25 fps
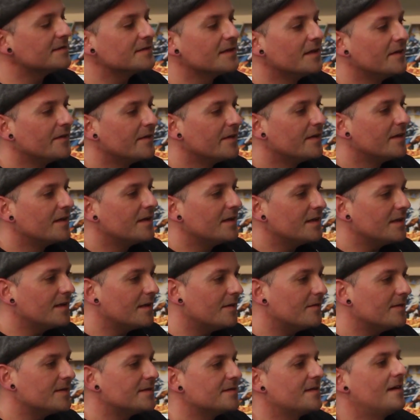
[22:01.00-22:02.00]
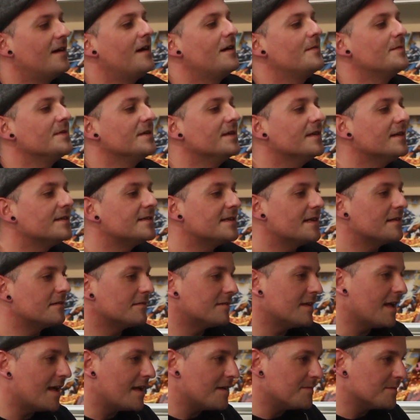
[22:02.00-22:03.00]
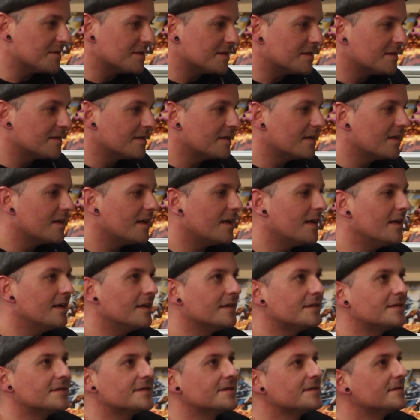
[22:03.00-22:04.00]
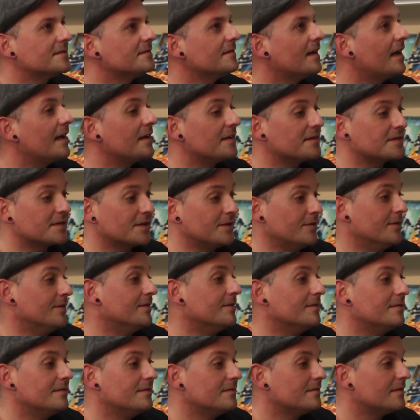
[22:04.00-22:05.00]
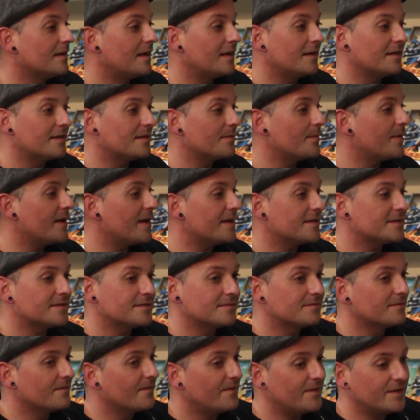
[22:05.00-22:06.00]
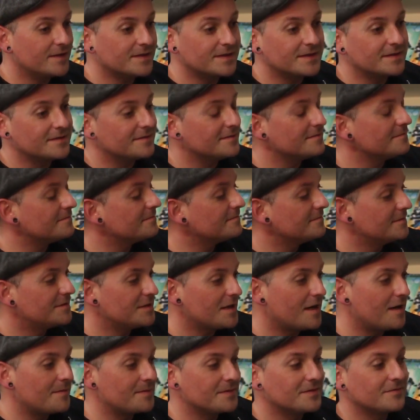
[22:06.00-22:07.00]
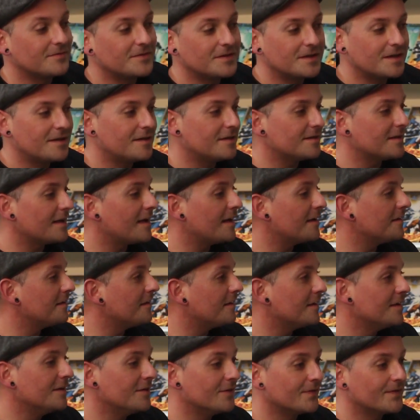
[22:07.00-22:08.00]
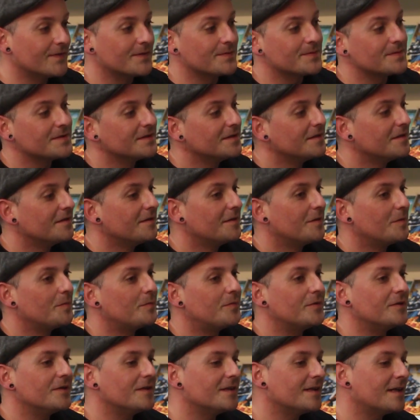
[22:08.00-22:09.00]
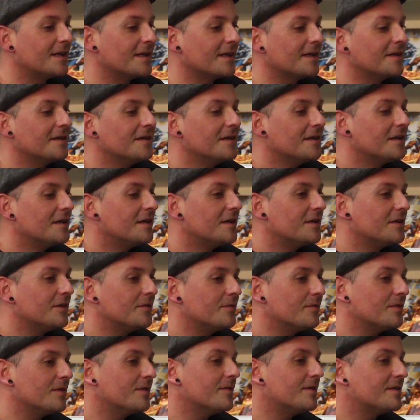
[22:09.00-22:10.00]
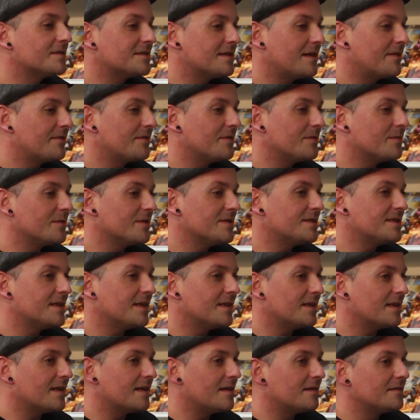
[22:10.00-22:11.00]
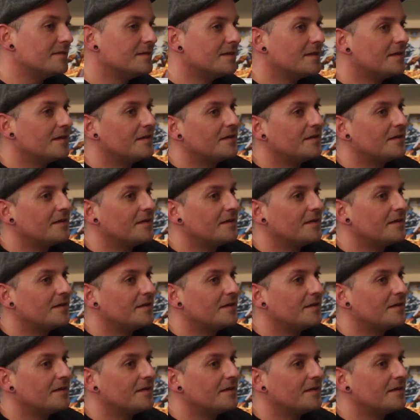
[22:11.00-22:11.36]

it's a hobby, it's entertainment, it's cool, and it's the best fucking job in the world, and I love them. But like you also have to appreciate that